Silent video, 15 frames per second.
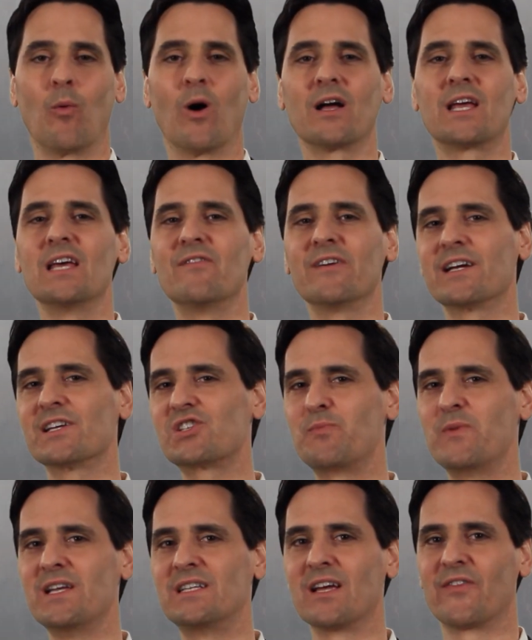while giving a
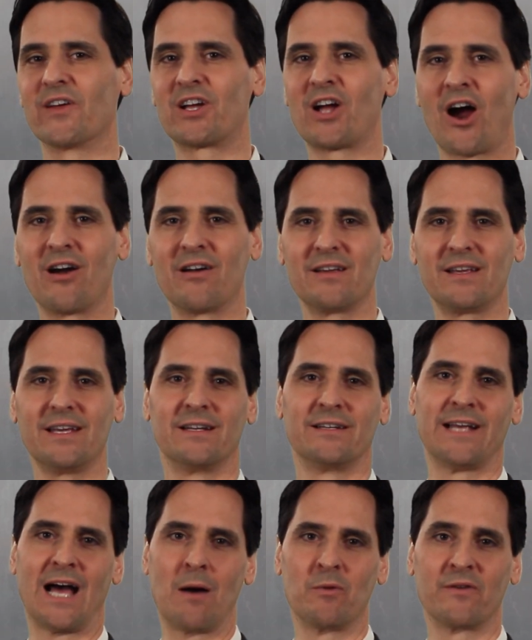speech at the Carnegie
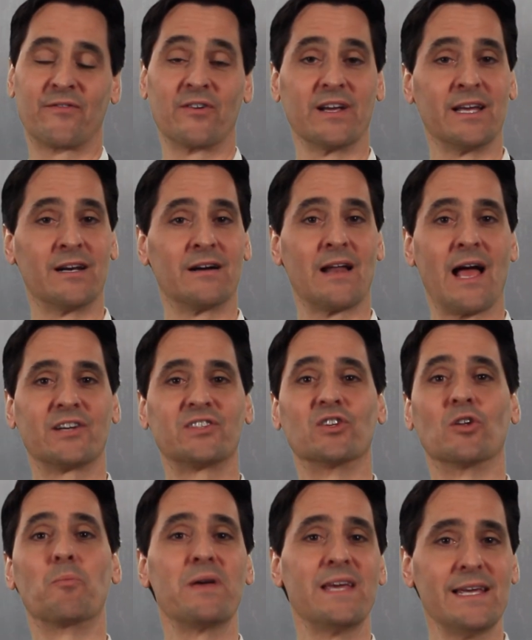Endowment for
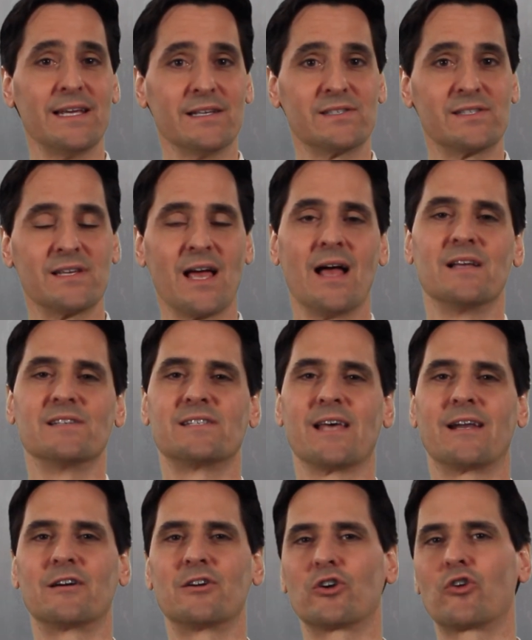International Peace,
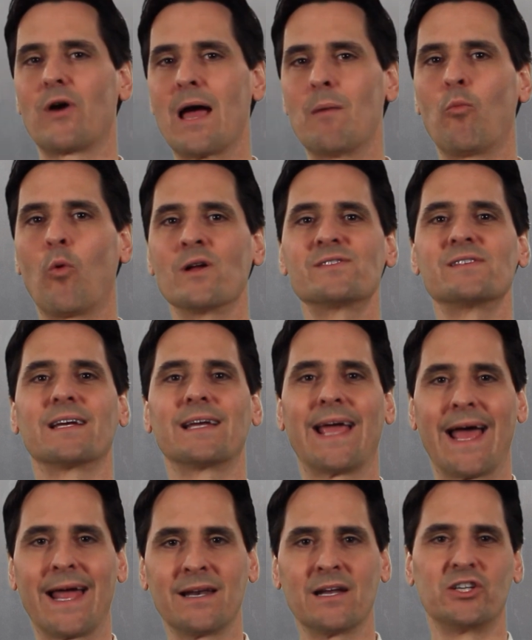Senator Graham once
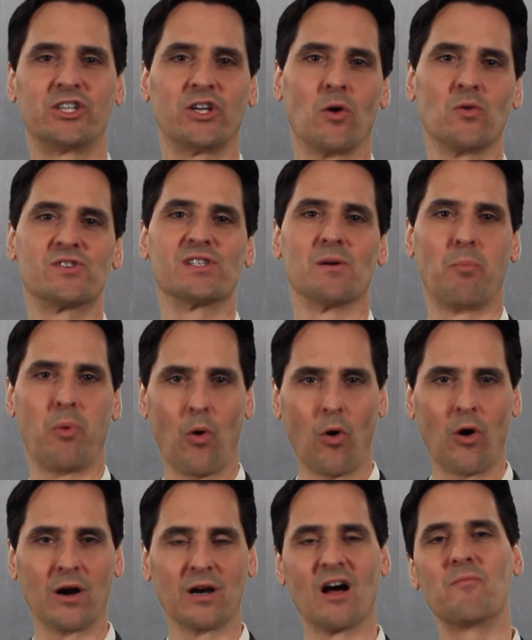again showed
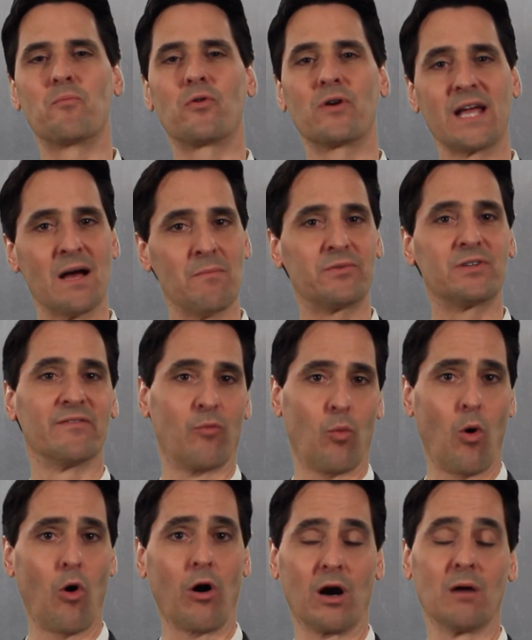support of preemptive
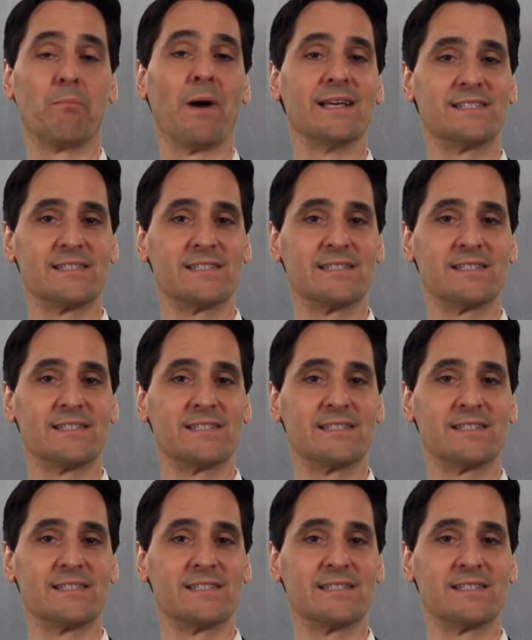war by